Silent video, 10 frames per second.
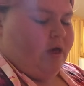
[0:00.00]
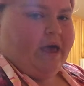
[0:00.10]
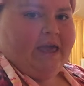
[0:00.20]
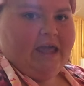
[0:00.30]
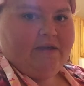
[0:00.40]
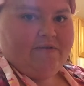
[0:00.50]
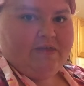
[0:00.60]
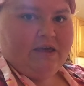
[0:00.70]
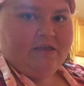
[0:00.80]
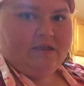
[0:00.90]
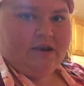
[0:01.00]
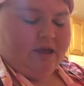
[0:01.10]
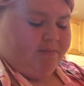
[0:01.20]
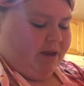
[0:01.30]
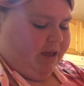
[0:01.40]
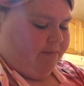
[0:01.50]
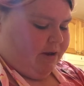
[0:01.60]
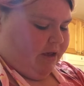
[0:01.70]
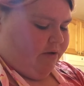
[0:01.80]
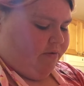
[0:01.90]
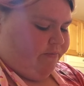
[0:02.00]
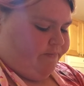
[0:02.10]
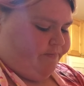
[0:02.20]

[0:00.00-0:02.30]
I can't even think of the damn name now,